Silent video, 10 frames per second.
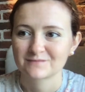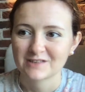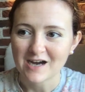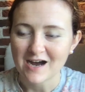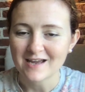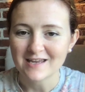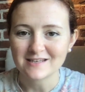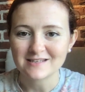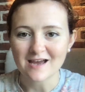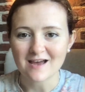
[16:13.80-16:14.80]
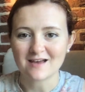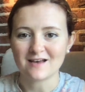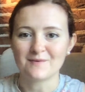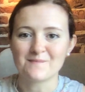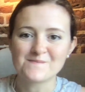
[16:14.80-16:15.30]
kind,
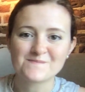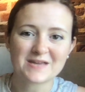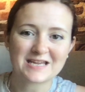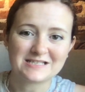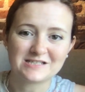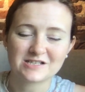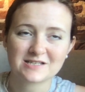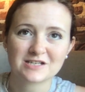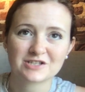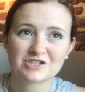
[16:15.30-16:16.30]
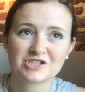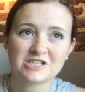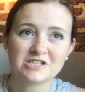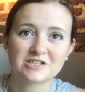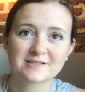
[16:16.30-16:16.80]
and I think
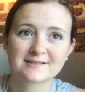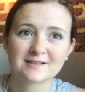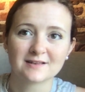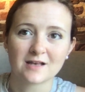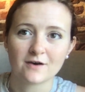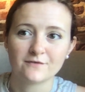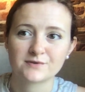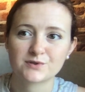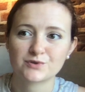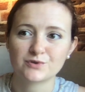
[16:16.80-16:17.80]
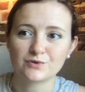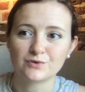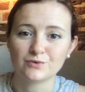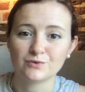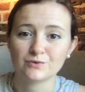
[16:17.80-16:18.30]
she just loves
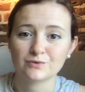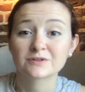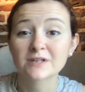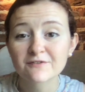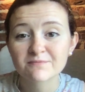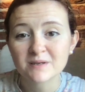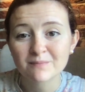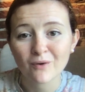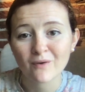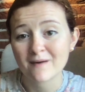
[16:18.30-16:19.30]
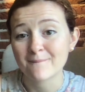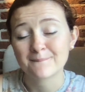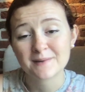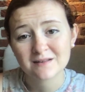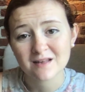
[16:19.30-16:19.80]
to love people and
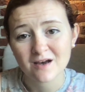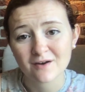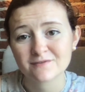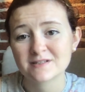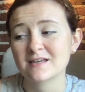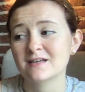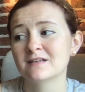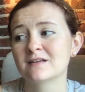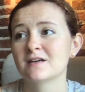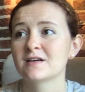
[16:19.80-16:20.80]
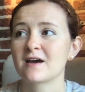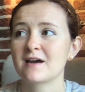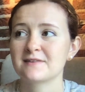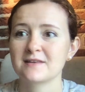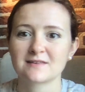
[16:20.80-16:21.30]
be loved, and I
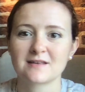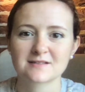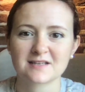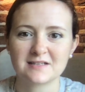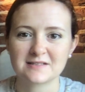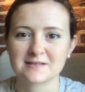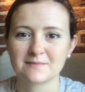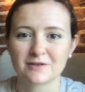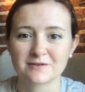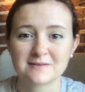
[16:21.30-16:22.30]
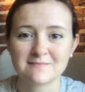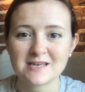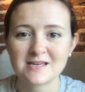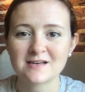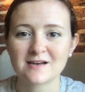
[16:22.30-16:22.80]
think that's kind of similar to
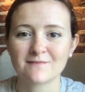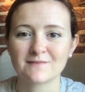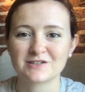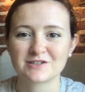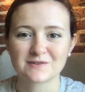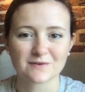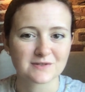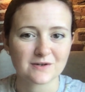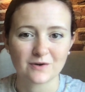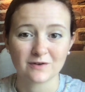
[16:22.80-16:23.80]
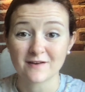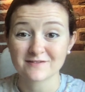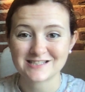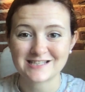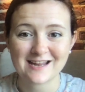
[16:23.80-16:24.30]
me. And she's also
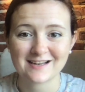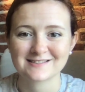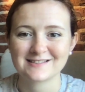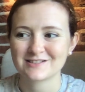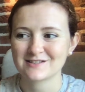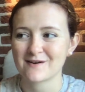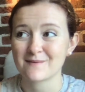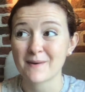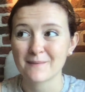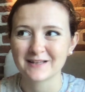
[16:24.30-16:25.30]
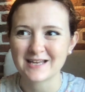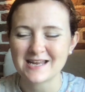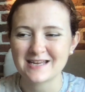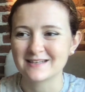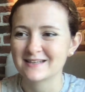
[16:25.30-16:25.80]
loves to dance, and she's very
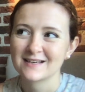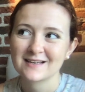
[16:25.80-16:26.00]
bubbly, and